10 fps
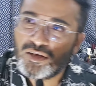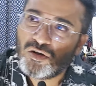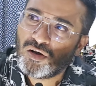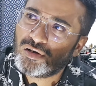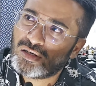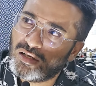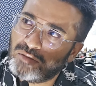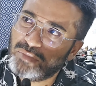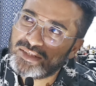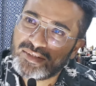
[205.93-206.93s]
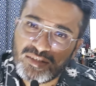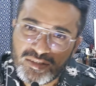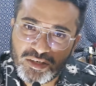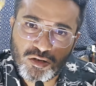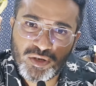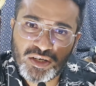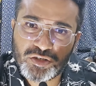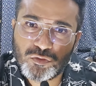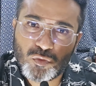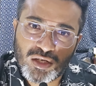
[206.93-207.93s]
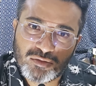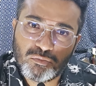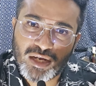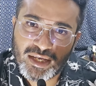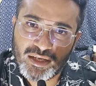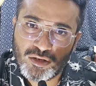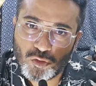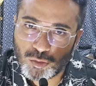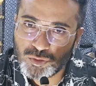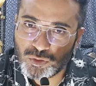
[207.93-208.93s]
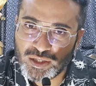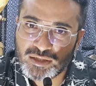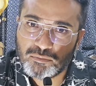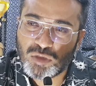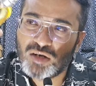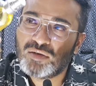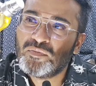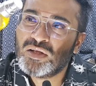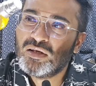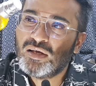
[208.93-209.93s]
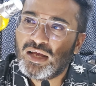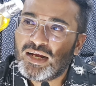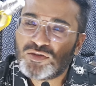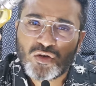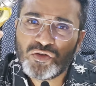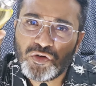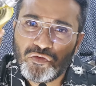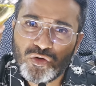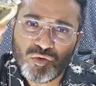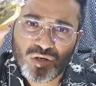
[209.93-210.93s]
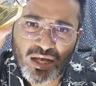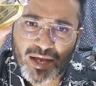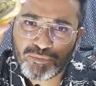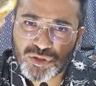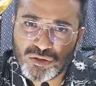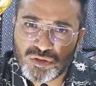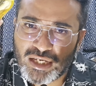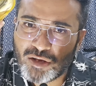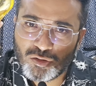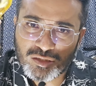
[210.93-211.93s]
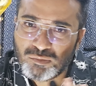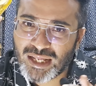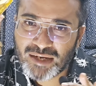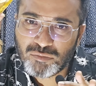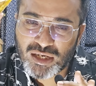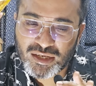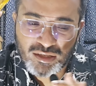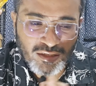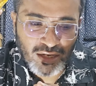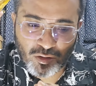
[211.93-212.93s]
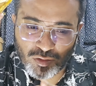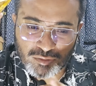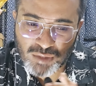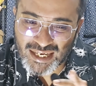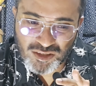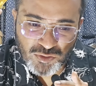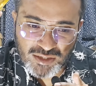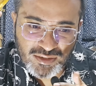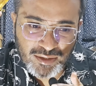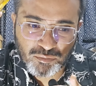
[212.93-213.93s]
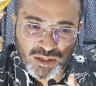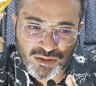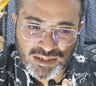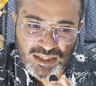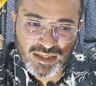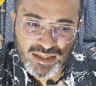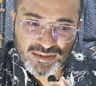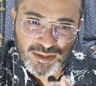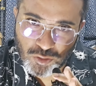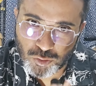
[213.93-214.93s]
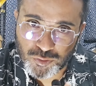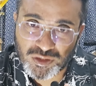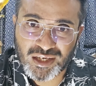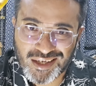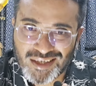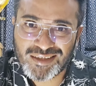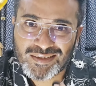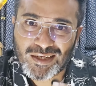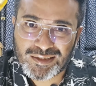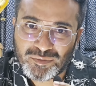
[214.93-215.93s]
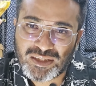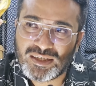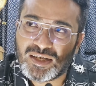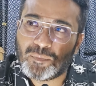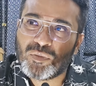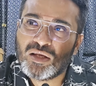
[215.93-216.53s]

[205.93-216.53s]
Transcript: got, uh, basically the recommendation was by Rob Soit, Mark, and I saw his review. Absolutely. I always blind buy. I always blind trust him because he is the nose. He is the ultimate guy.